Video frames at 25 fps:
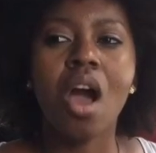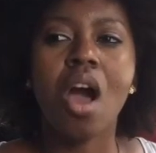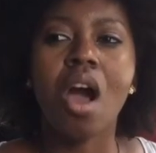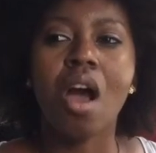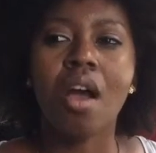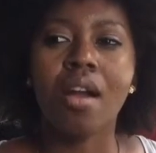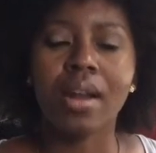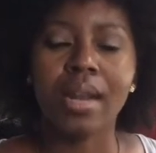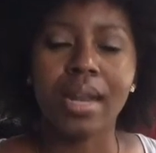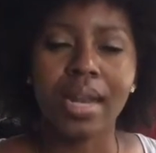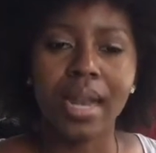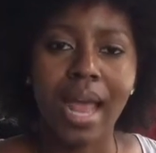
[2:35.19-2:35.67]

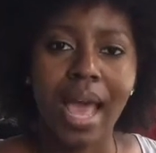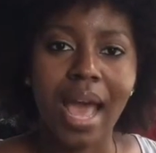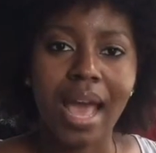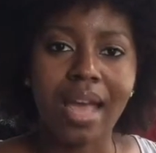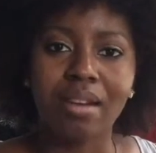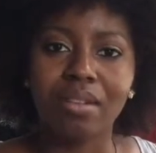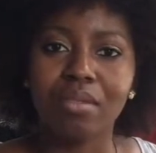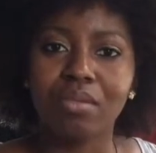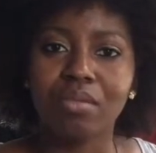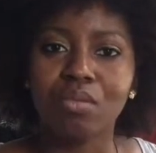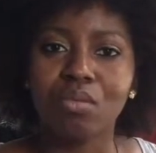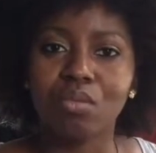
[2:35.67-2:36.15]
are
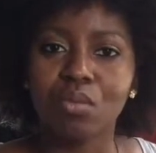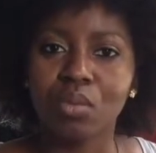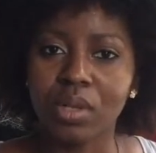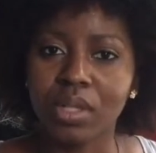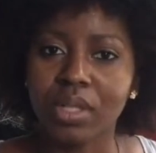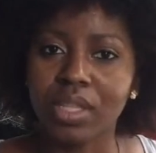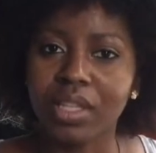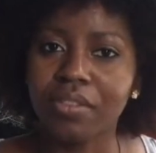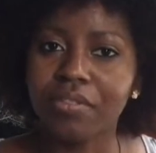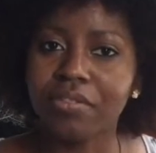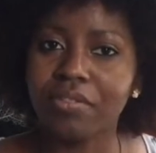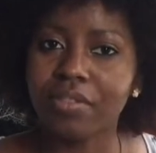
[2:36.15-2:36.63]
not
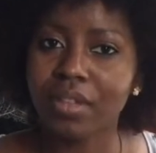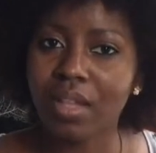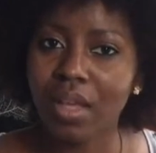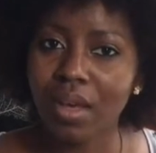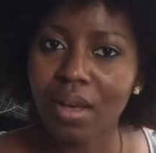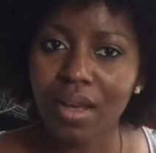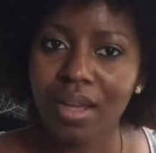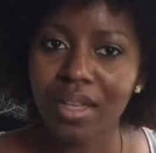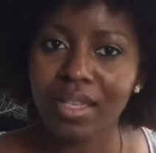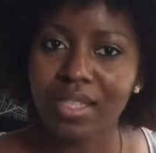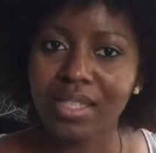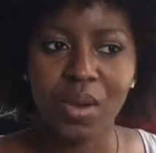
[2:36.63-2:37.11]
really
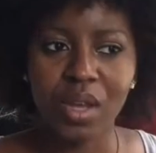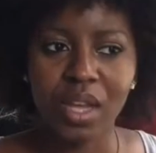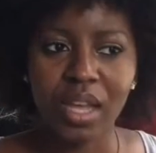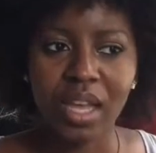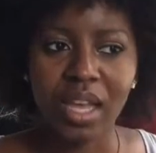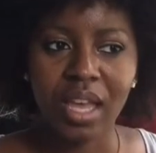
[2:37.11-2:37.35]
flaws.